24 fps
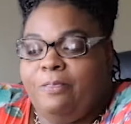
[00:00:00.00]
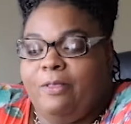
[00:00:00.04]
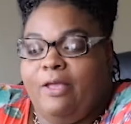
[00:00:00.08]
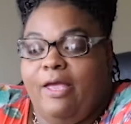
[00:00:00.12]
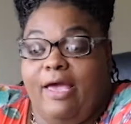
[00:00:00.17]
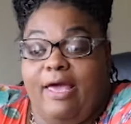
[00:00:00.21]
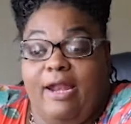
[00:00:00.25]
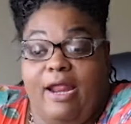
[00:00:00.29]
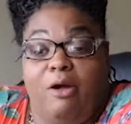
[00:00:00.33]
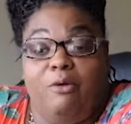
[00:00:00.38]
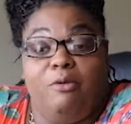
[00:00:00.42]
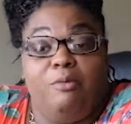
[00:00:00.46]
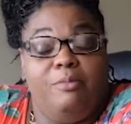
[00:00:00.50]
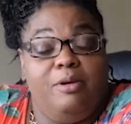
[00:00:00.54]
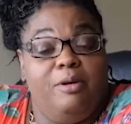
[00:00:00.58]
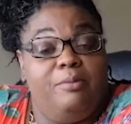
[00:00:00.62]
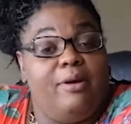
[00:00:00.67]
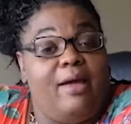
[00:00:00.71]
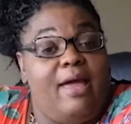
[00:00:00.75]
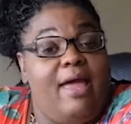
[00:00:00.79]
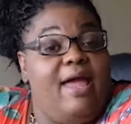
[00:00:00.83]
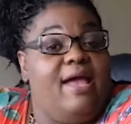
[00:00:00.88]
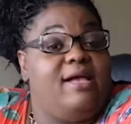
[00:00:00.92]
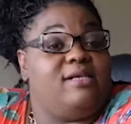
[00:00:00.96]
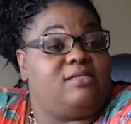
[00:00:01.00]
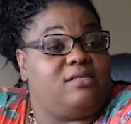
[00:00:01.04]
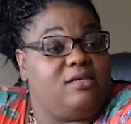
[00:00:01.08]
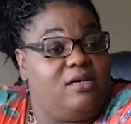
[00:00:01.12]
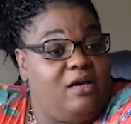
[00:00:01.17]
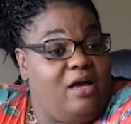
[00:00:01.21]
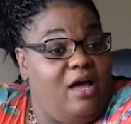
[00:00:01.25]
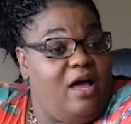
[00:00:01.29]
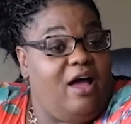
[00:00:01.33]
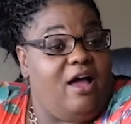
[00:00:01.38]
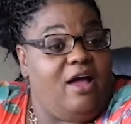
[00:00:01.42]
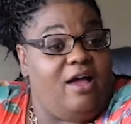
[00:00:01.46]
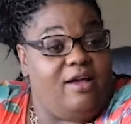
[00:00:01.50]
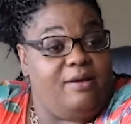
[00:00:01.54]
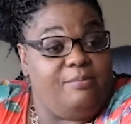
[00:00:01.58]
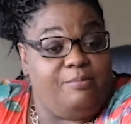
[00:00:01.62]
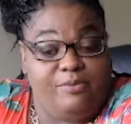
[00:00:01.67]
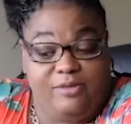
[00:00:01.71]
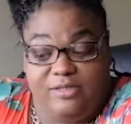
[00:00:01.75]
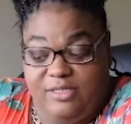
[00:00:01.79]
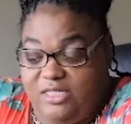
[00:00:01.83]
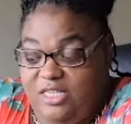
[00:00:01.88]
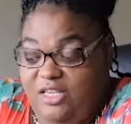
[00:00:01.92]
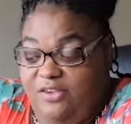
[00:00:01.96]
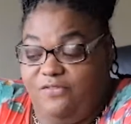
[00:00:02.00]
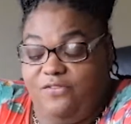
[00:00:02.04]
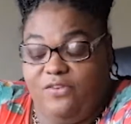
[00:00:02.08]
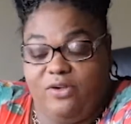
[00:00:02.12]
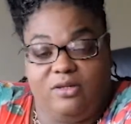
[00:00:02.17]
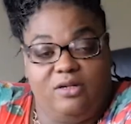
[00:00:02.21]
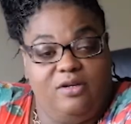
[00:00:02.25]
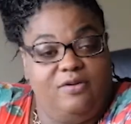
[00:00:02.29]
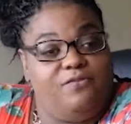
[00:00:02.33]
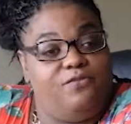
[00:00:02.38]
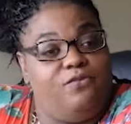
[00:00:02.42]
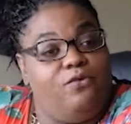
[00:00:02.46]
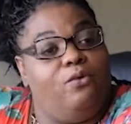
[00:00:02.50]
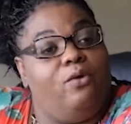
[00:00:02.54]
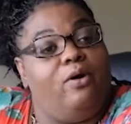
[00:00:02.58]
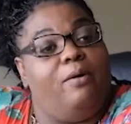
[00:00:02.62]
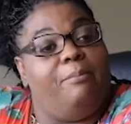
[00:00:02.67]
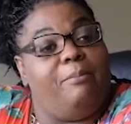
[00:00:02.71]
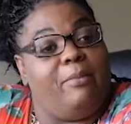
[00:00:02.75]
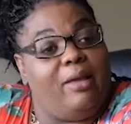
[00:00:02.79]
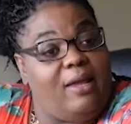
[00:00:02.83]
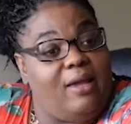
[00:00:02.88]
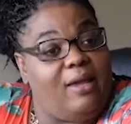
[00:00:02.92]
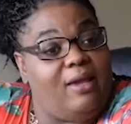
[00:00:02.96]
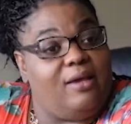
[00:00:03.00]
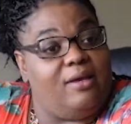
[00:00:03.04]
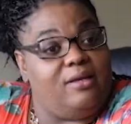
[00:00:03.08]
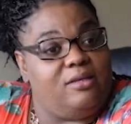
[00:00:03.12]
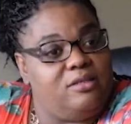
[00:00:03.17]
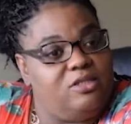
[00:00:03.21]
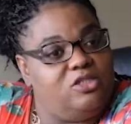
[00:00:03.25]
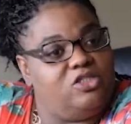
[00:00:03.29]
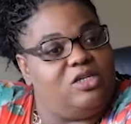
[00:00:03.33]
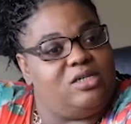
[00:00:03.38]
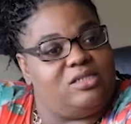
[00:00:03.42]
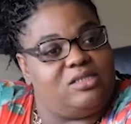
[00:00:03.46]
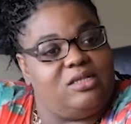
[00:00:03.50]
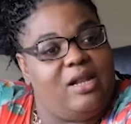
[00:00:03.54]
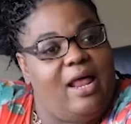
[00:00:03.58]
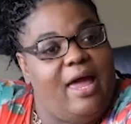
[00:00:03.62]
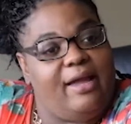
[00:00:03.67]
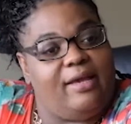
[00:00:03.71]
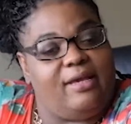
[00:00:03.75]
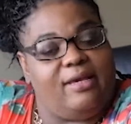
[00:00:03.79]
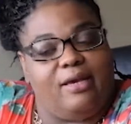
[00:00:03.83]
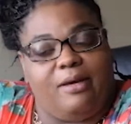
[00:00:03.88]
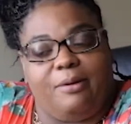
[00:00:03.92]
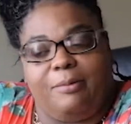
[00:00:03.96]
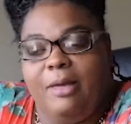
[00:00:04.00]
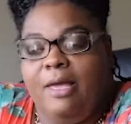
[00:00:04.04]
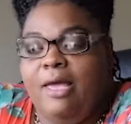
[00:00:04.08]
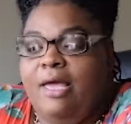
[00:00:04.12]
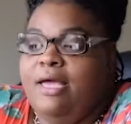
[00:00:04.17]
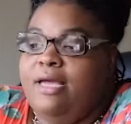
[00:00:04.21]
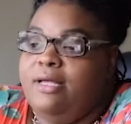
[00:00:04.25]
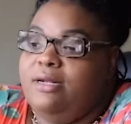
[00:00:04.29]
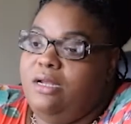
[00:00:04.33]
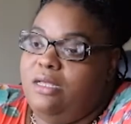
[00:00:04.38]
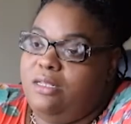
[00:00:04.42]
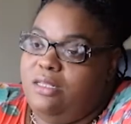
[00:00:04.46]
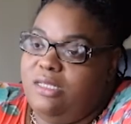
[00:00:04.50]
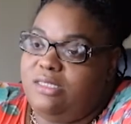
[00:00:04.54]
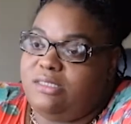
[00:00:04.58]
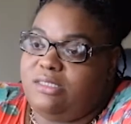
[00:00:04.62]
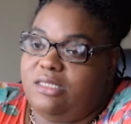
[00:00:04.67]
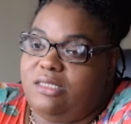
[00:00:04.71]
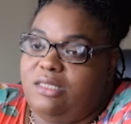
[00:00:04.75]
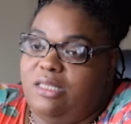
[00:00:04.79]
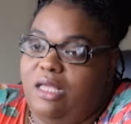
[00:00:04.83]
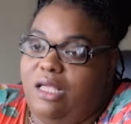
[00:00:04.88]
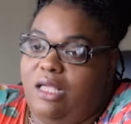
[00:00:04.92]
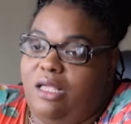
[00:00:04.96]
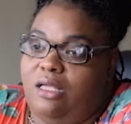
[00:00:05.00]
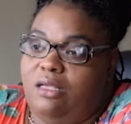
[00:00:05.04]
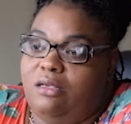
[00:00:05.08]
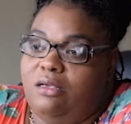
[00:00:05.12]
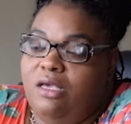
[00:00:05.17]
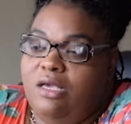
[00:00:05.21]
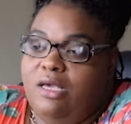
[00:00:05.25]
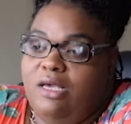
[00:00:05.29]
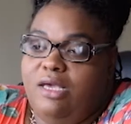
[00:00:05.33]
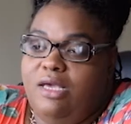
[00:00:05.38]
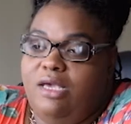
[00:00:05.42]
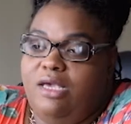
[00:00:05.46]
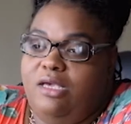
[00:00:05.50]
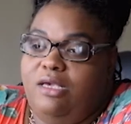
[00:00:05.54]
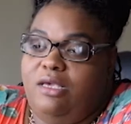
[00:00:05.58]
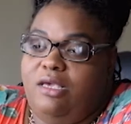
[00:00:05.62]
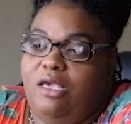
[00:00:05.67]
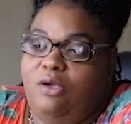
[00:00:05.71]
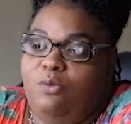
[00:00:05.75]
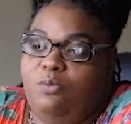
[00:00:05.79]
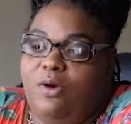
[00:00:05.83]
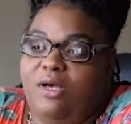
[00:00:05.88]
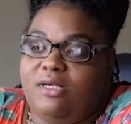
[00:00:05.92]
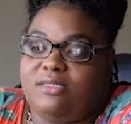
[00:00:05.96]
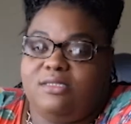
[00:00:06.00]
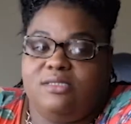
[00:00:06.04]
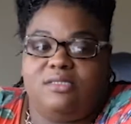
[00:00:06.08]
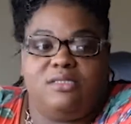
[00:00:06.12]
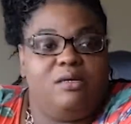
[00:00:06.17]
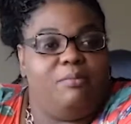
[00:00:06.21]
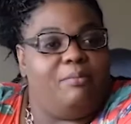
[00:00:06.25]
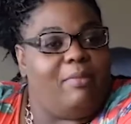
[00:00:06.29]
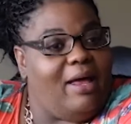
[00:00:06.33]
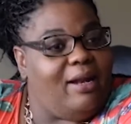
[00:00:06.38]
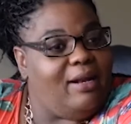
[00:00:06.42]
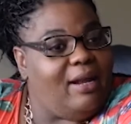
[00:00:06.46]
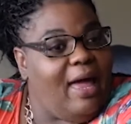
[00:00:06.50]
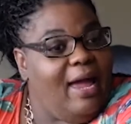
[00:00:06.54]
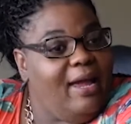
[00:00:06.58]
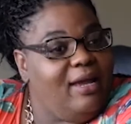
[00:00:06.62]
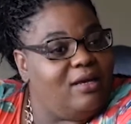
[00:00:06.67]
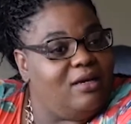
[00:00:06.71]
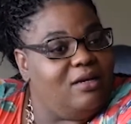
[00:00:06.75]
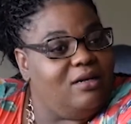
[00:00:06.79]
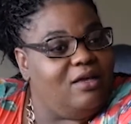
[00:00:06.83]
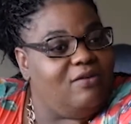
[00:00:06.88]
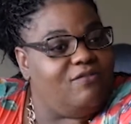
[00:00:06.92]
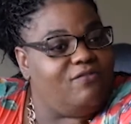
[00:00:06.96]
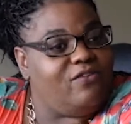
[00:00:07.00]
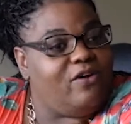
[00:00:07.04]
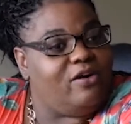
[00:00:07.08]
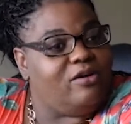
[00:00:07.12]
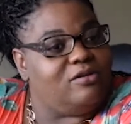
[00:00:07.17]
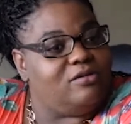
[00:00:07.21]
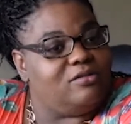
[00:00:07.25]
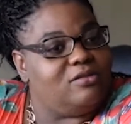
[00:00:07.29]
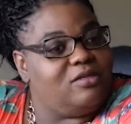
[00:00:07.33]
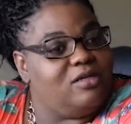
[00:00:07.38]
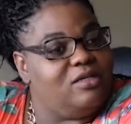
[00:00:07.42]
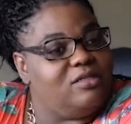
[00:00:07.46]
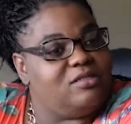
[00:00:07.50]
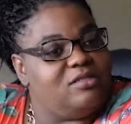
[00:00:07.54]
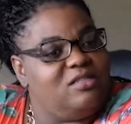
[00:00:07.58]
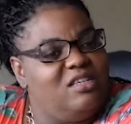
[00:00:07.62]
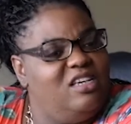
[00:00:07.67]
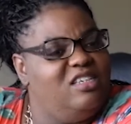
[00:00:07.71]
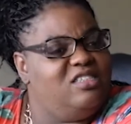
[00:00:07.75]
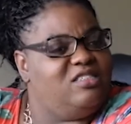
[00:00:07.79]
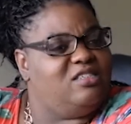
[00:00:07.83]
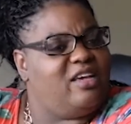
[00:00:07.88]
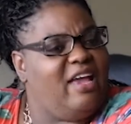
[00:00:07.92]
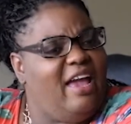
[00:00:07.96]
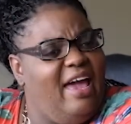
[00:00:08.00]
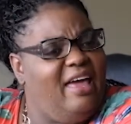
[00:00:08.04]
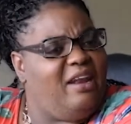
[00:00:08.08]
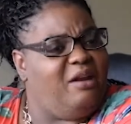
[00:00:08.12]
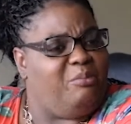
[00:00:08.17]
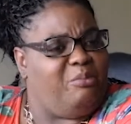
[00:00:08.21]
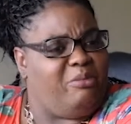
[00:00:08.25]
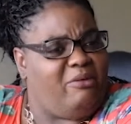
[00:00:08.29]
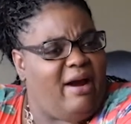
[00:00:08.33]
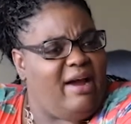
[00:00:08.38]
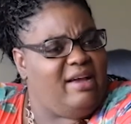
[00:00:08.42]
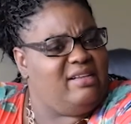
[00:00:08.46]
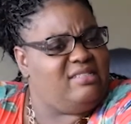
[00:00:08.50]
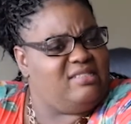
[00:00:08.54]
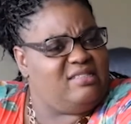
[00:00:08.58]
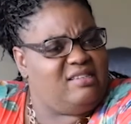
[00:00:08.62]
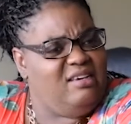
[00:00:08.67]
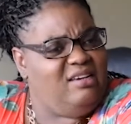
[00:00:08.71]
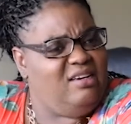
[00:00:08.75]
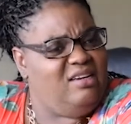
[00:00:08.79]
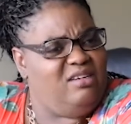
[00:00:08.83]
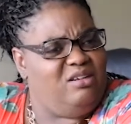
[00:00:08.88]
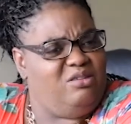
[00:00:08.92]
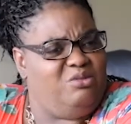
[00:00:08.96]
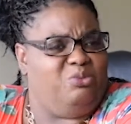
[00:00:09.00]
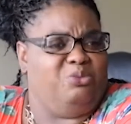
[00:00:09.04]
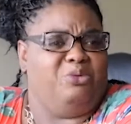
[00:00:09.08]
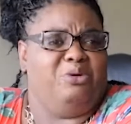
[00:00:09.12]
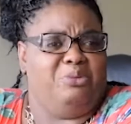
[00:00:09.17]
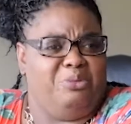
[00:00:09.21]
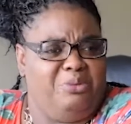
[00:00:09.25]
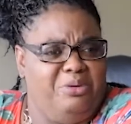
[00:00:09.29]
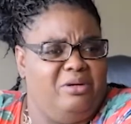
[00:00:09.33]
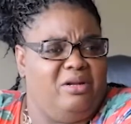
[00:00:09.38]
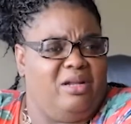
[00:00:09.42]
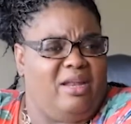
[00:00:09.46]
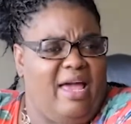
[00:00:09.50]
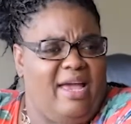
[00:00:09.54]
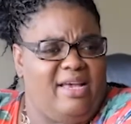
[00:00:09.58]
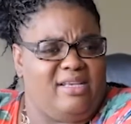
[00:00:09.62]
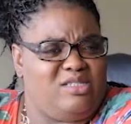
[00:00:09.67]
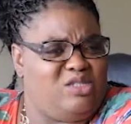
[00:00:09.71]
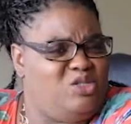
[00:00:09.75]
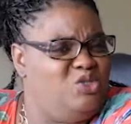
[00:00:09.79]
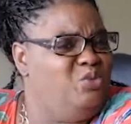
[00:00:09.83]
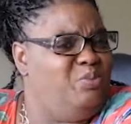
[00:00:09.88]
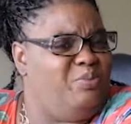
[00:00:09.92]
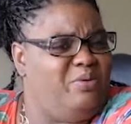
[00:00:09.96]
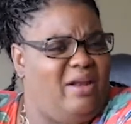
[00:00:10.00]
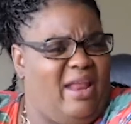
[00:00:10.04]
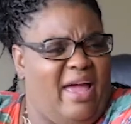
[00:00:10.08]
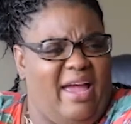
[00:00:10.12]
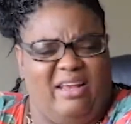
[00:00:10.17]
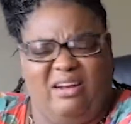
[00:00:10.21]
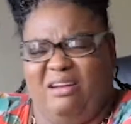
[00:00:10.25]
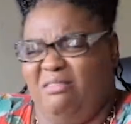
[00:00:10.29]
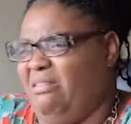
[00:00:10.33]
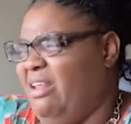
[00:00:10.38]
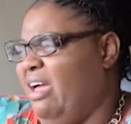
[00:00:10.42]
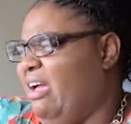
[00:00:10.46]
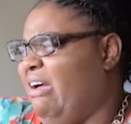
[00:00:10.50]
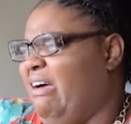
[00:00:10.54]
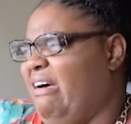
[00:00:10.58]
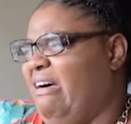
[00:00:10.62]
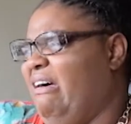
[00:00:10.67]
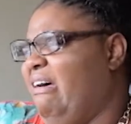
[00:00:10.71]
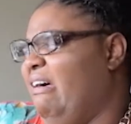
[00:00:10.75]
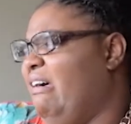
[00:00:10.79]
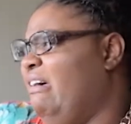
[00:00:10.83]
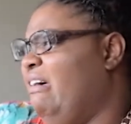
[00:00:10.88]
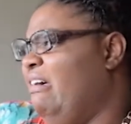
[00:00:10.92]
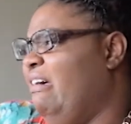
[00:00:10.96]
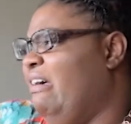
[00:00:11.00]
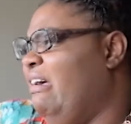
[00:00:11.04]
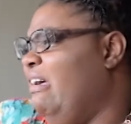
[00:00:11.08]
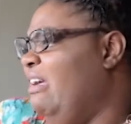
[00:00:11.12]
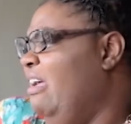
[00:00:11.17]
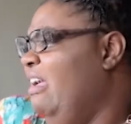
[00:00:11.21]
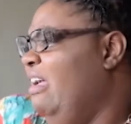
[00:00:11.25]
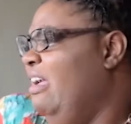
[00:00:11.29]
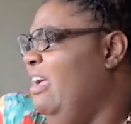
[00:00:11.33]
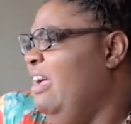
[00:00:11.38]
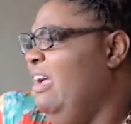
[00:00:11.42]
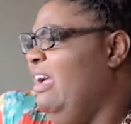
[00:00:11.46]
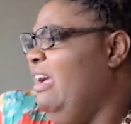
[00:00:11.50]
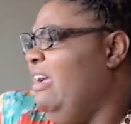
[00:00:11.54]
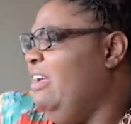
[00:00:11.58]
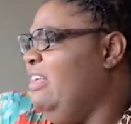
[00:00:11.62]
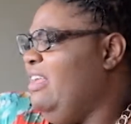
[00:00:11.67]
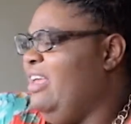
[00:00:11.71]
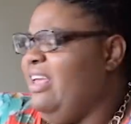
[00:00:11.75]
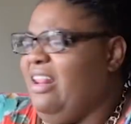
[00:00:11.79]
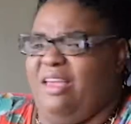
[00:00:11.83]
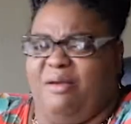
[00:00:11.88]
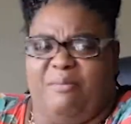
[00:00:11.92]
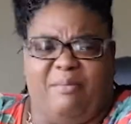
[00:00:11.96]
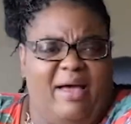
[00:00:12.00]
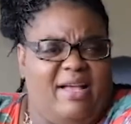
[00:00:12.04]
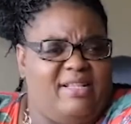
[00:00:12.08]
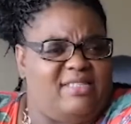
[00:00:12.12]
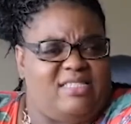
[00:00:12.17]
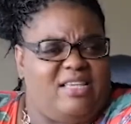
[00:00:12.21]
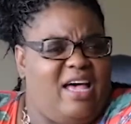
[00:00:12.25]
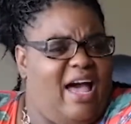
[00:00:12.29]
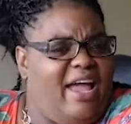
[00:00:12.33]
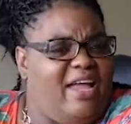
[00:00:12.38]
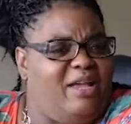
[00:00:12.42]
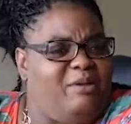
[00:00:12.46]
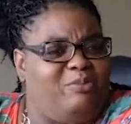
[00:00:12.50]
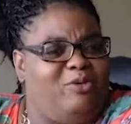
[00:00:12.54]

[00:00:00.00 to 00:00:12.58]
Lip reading: And I remember asking God specifically for a man just like him. Now, this is the thing. He wasn't to my liking at first, because he's kind of bright-skinned and real light, super light. And I'm like, That ain't my type.